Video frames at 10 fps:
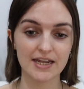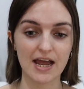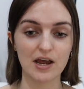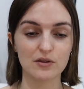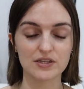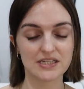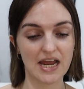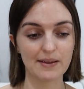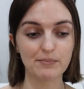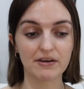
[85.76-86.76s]
Now, the
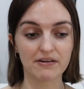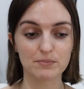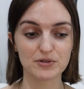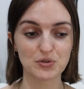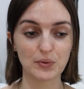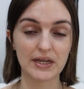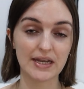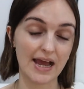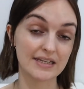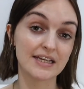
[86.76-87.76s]
time period between
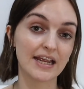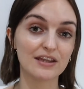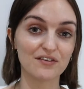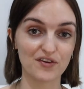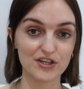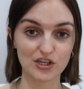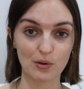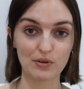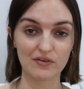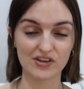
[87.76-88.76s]
handing in the first
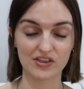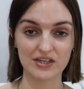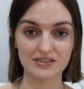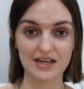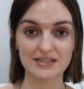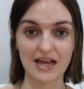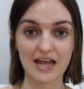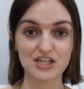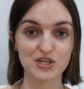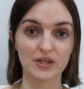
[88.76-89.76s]
copy of your thesis
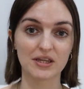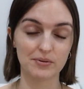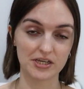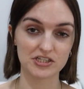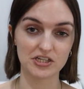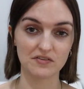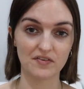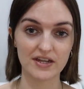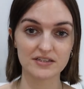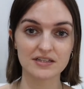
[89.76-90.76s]
and doing the PhD
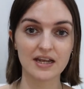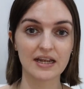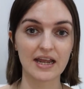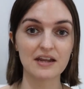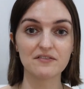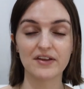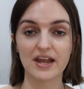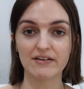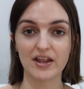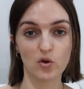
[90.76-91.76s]
defense can
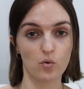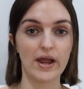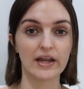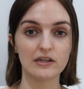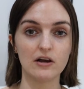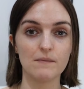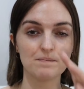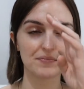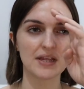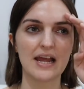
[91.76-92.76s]
vary quite a lot.
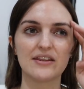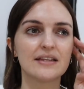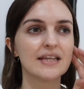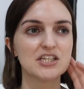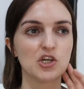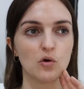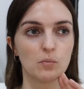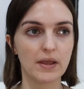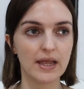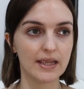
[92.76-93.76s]
I think they
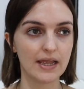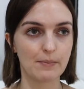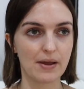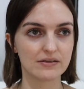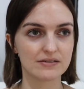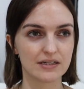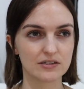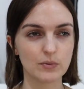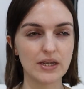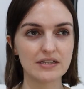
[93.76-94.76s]
told me about
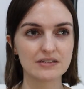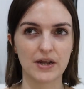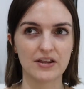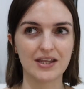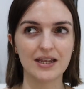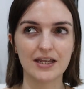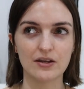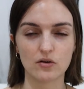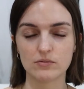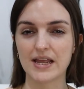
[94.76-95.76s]
6 weeks, but I think it
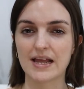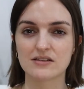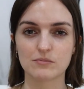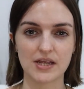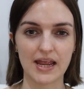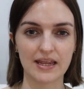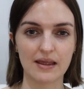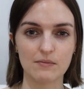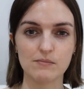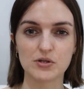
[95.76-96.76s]
normally ends up
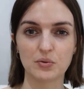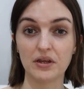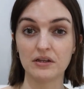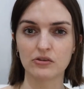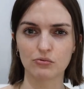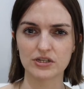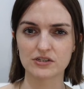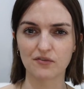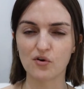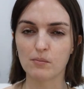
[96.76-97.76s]
taking between 3
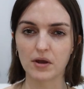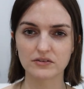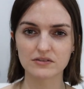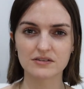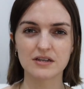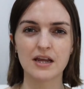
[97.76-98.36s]
to 4 months.